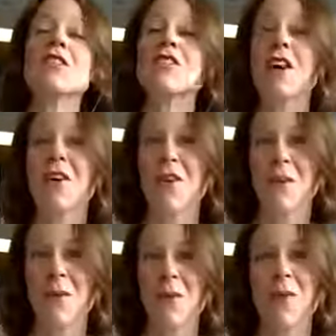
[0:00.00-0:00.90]

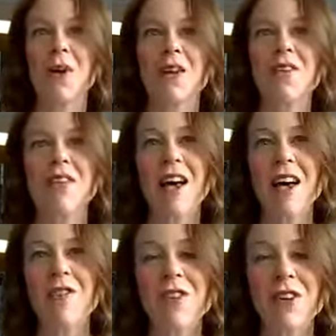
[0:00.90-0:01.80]
So what I would
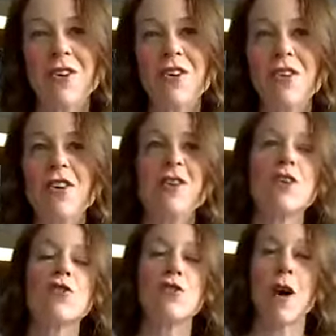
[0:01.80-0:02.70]
love for you to do
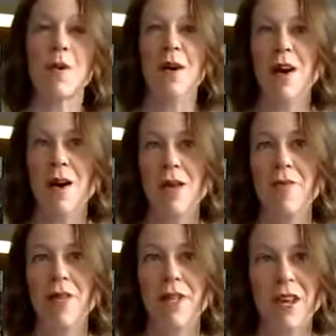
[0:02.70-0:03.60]
is drop a
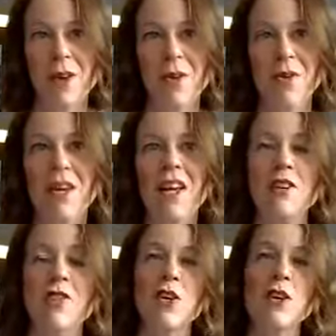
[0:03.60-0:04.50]
comment below.
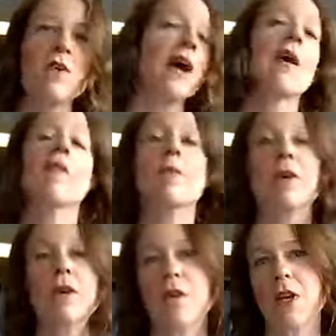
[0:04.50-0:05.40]
If you have a
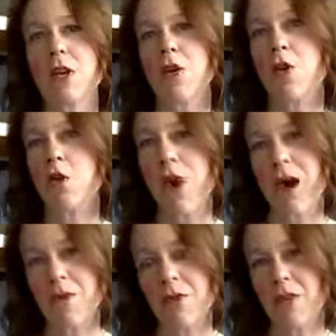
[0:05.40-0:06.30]
pillow that you
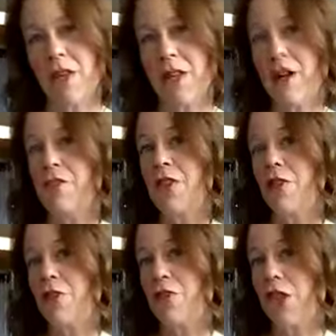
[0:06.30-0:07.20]
absolutely love that
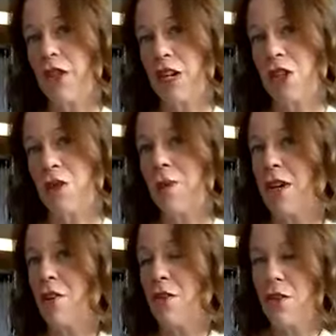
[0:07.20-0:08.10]
you feel like should be
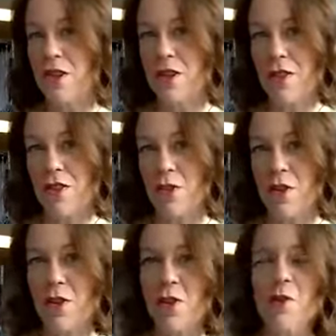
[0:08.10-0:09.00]
included in this
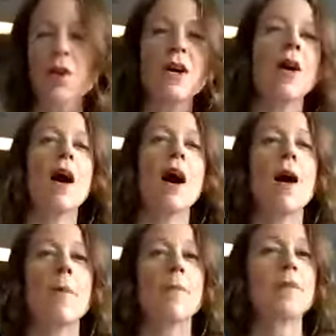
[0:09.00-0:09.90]
review,
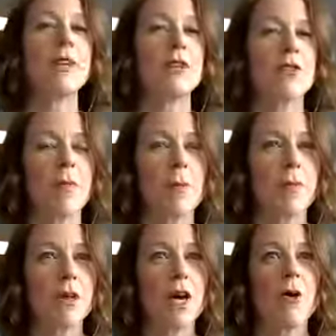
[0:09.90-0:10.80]
please drop it
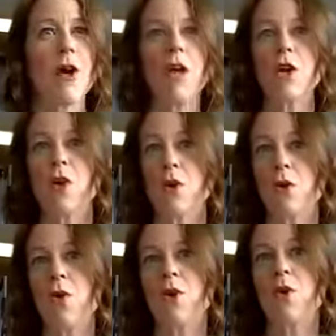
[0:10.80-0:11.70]
below and
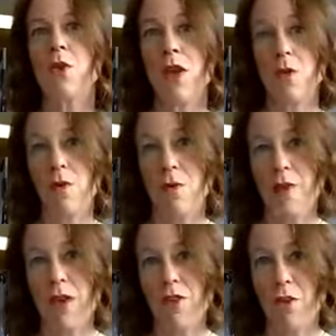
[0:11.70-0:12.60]
who you think it would be
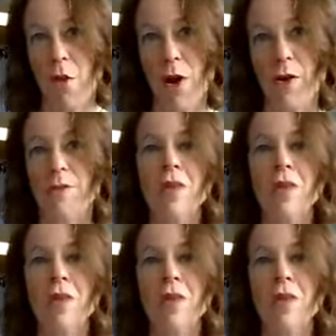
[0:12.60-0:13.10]
best for.